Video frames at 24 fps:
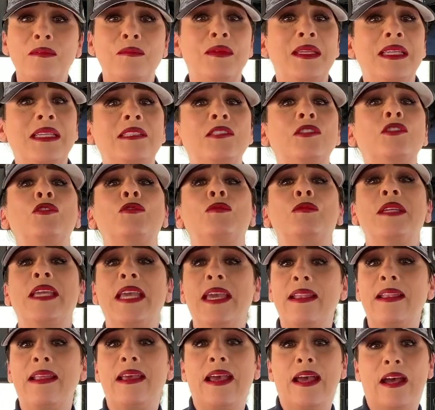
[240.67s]
means to
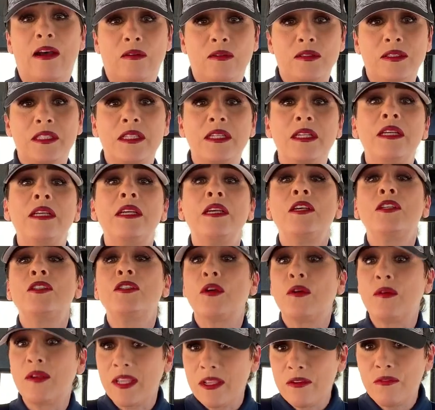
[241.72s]
get out.
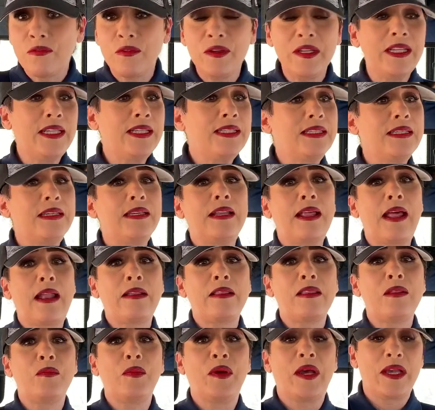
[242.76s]
So if we need to get out
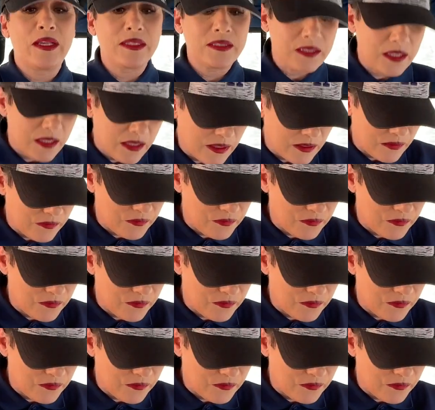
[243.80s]
of the bus, the